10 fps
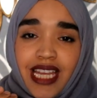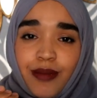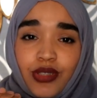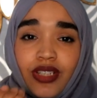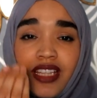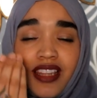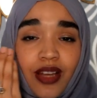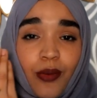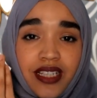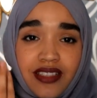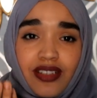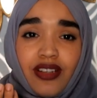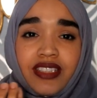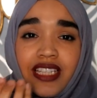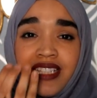mashallah, like quite a
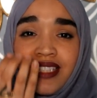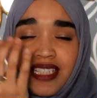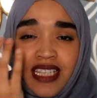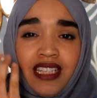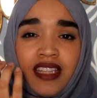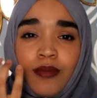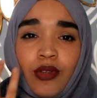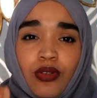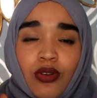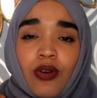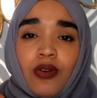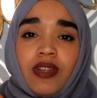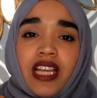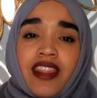lot, and seeing them grow,